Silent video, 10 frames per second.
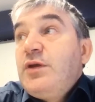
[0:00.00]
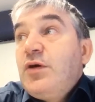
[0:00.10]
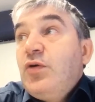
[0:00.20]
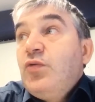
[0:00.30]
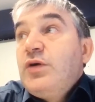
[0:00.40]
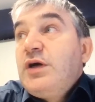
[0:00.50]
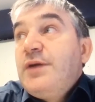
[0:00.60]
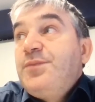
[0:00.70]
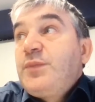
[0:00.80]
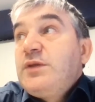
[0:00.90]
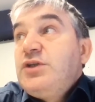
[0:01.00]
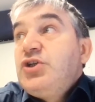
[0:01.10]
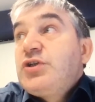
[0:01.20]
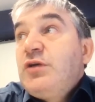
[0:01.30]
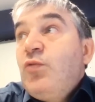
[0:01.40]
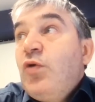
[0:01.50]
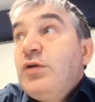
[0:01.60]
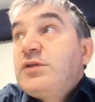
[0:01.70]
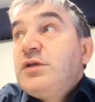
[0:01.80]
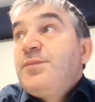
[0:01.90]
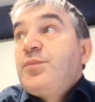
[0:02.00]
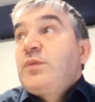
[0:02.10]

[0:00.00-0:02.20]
you know, digital world